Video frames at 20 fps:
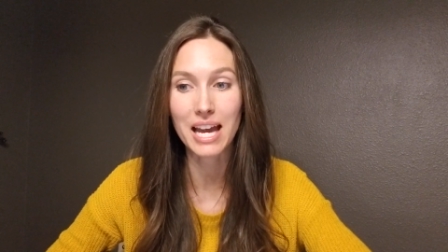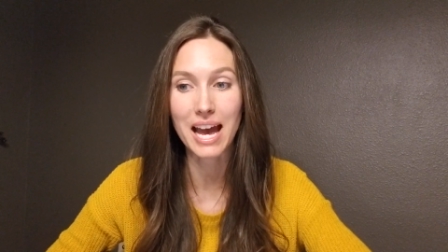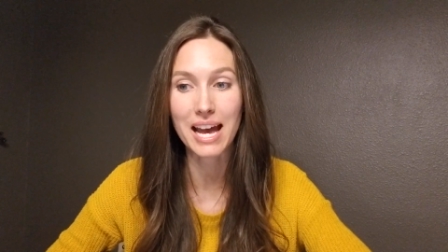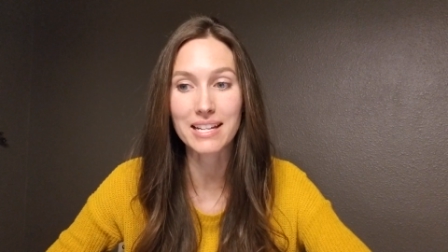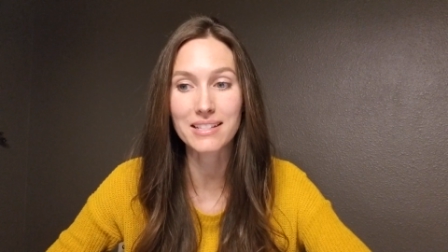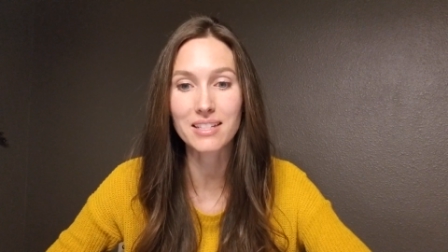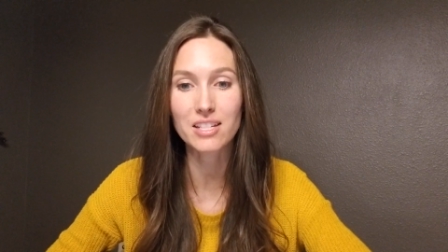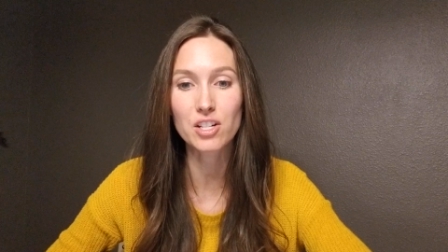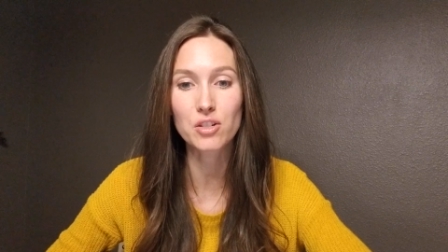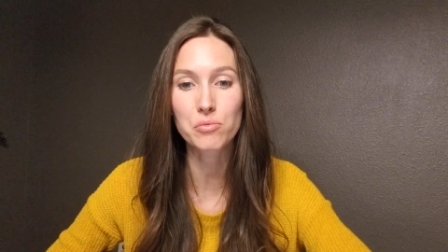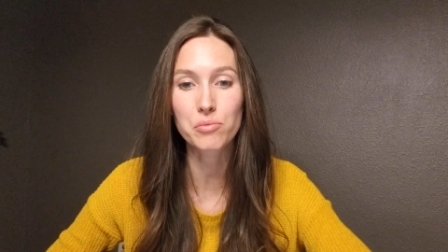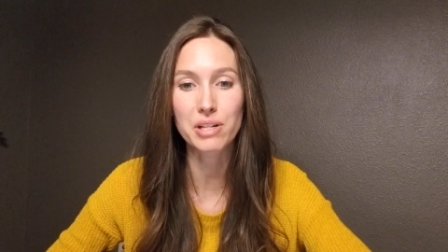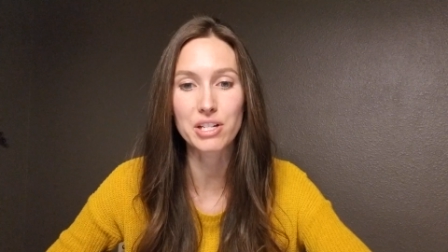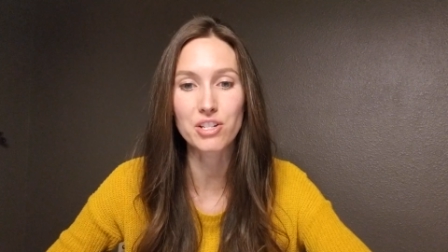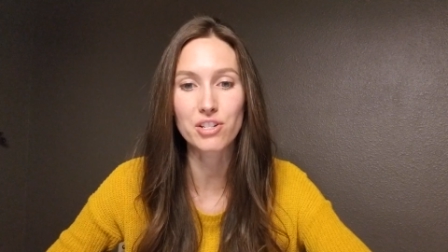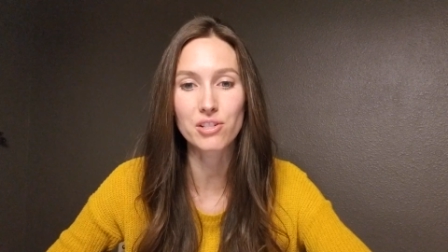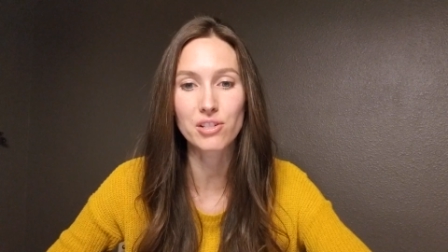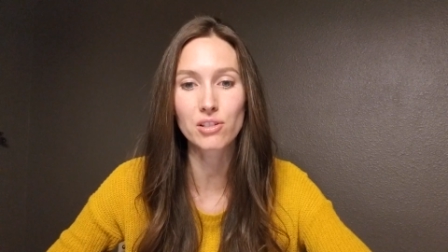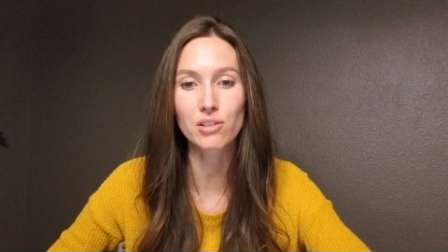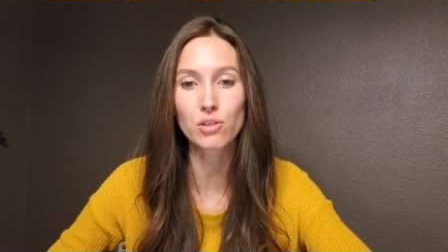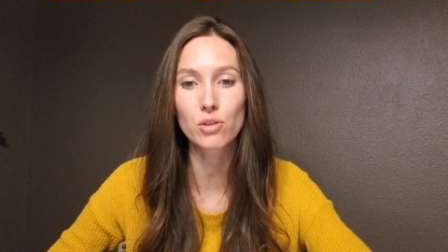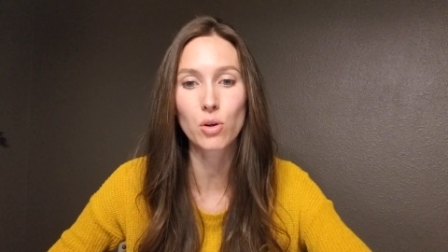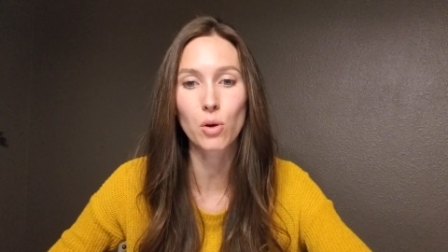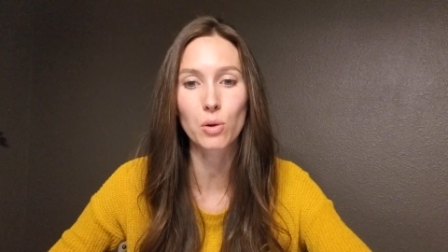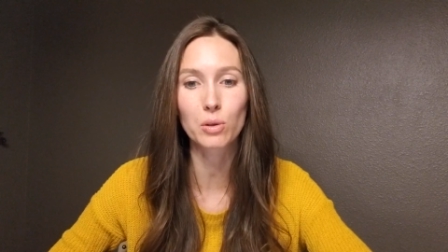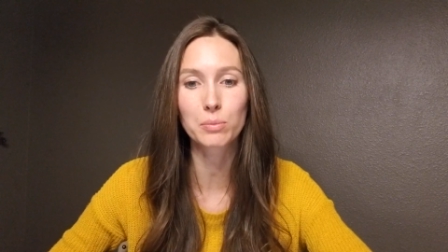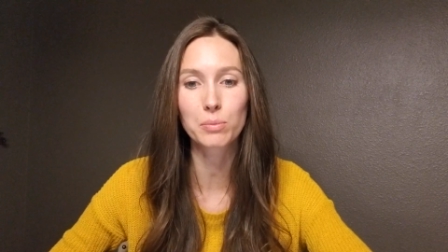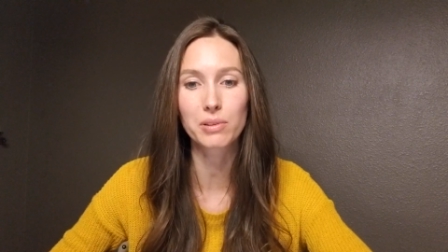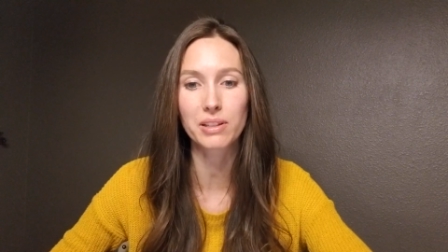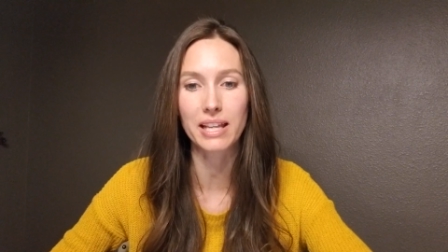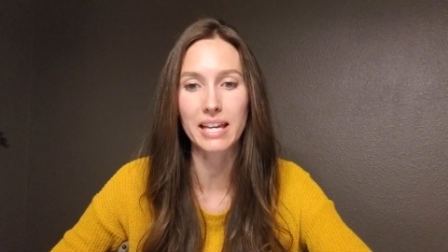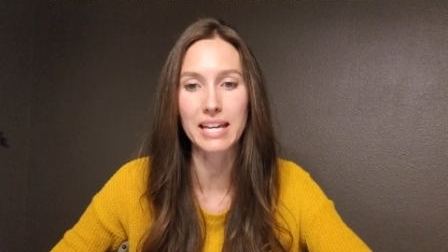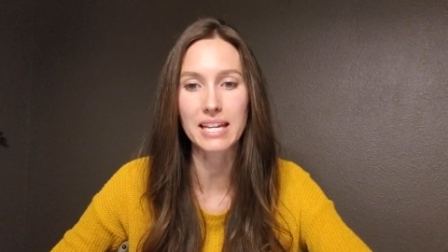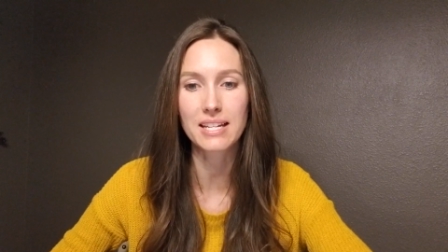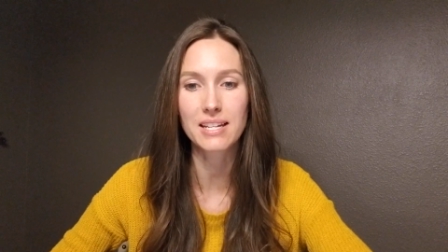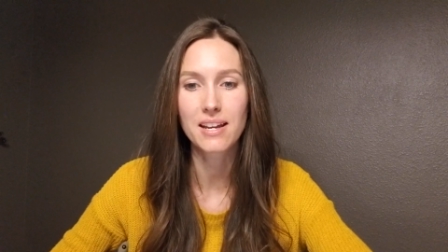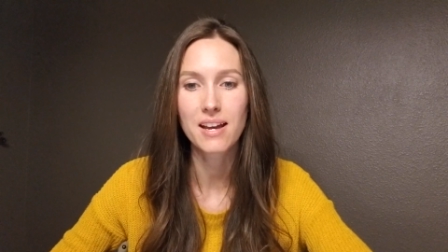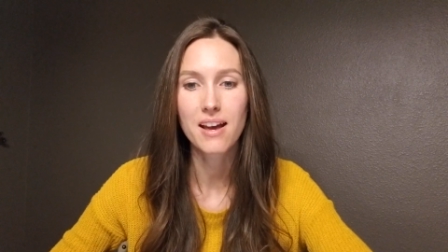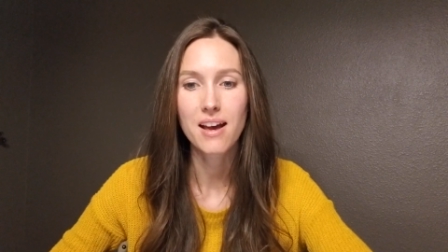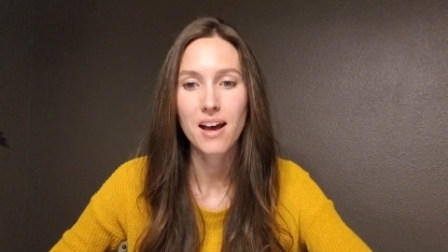as an original gold
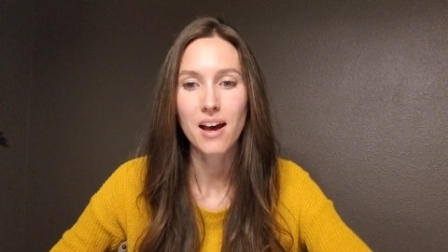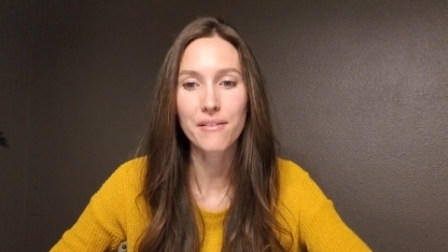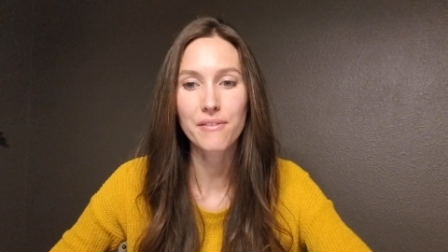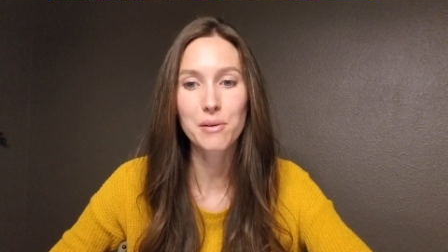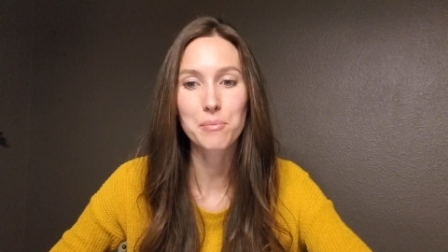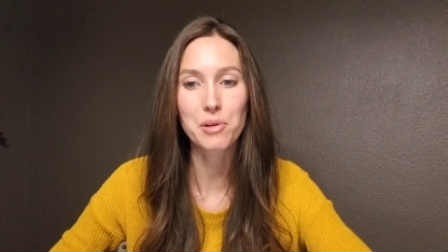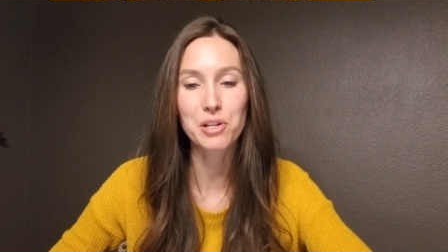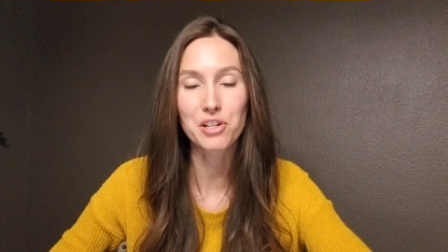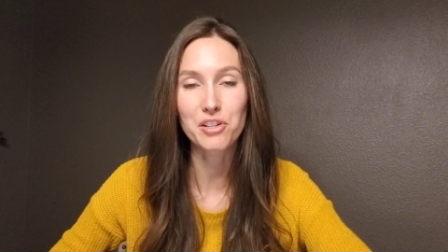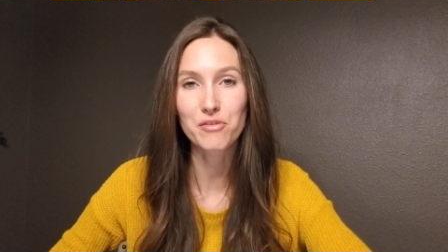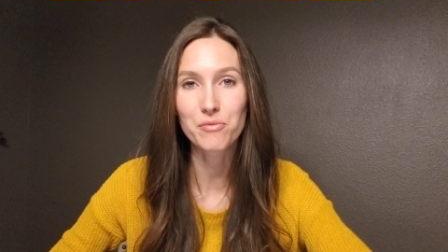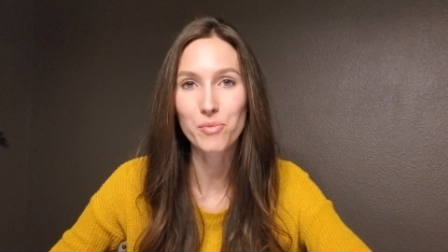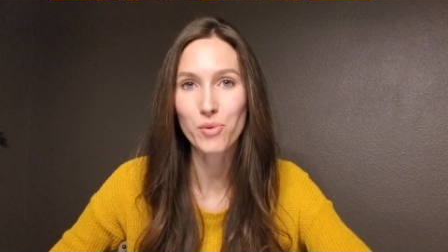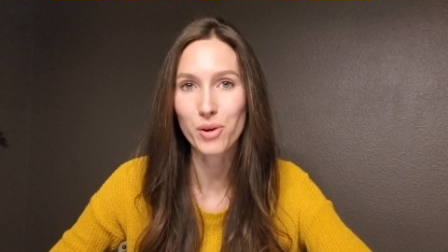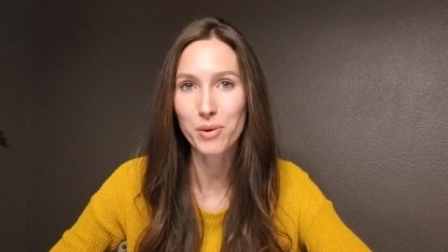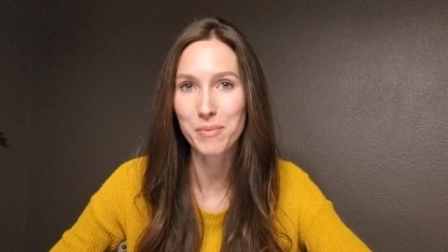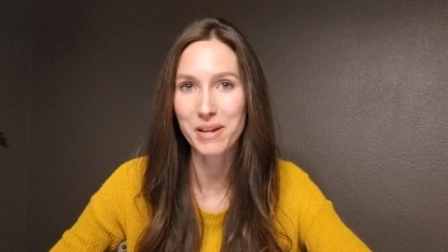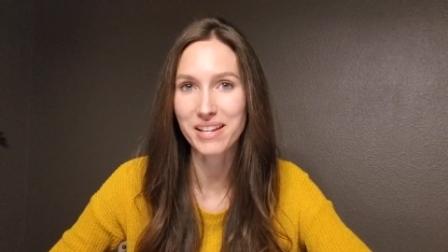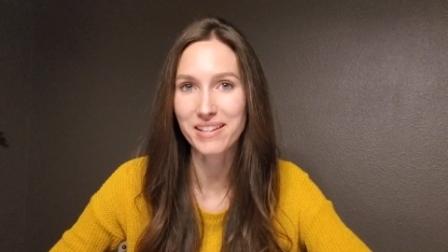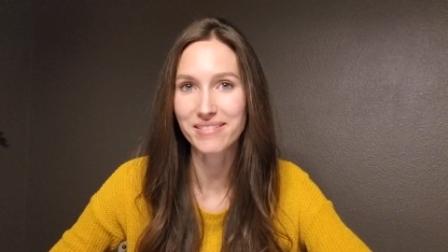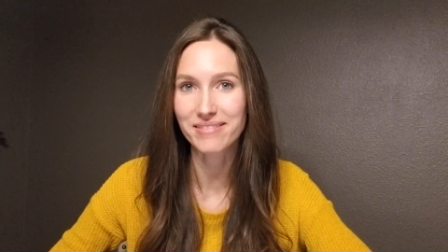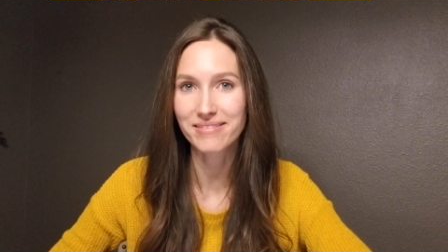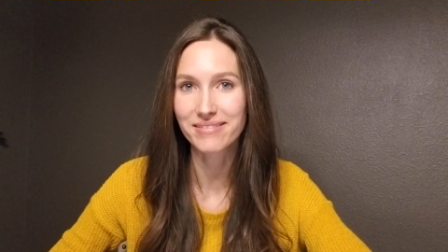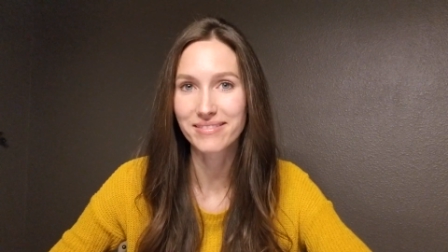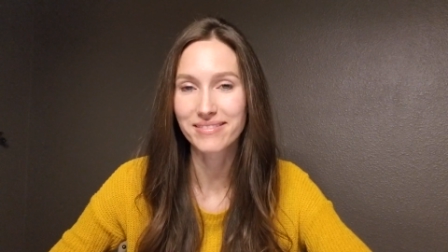plate of the Book of Mormon.